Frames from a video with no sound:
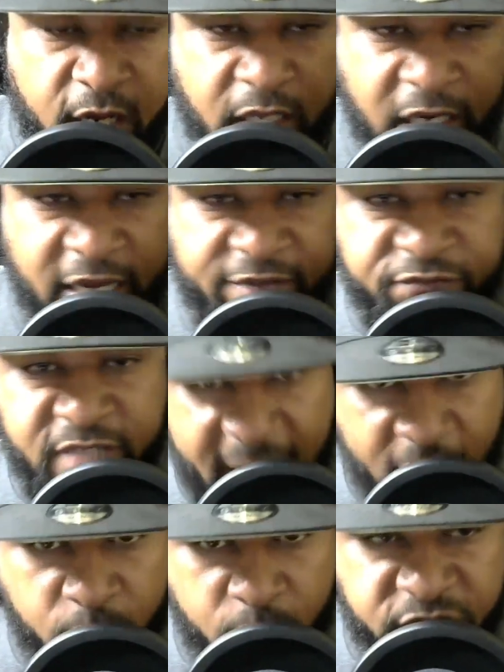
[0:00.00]
the left
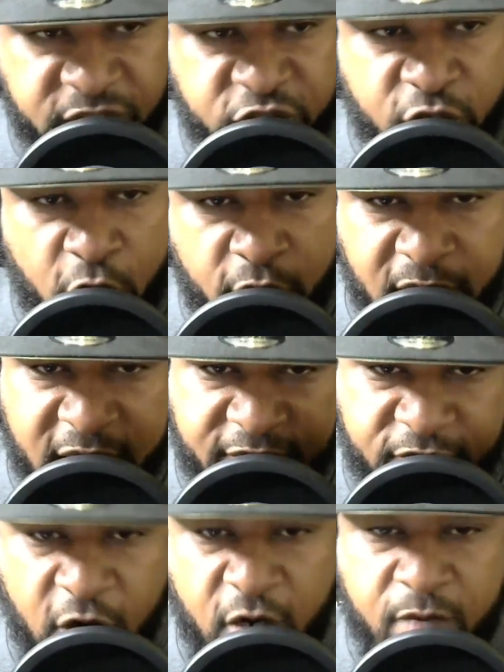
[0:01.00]
tackle position or the
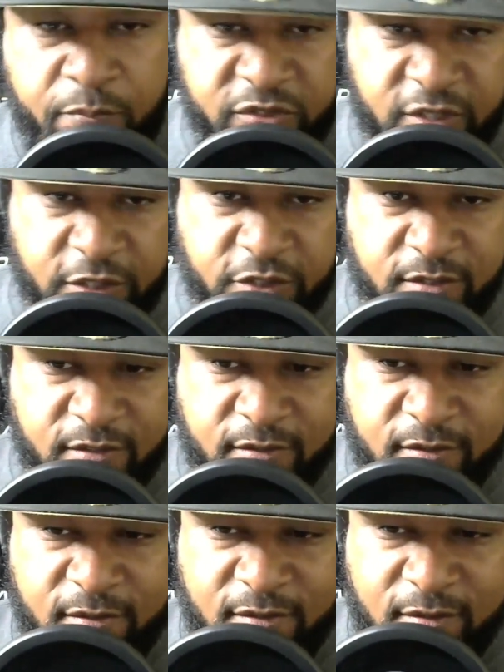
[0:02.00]
left guard position?
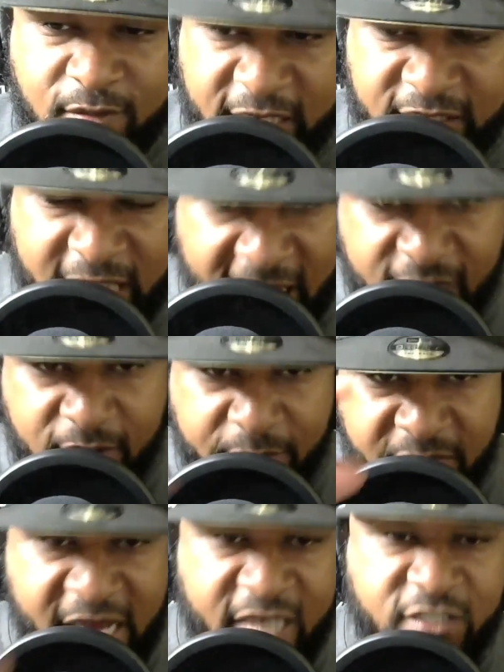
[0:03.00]
Let
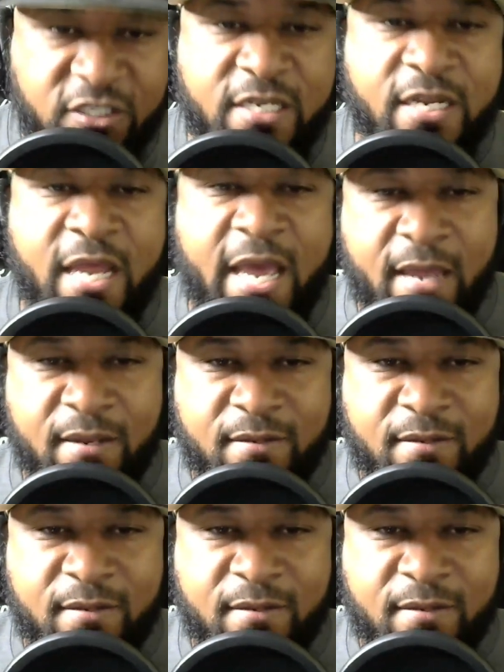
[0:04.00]
me answer you that.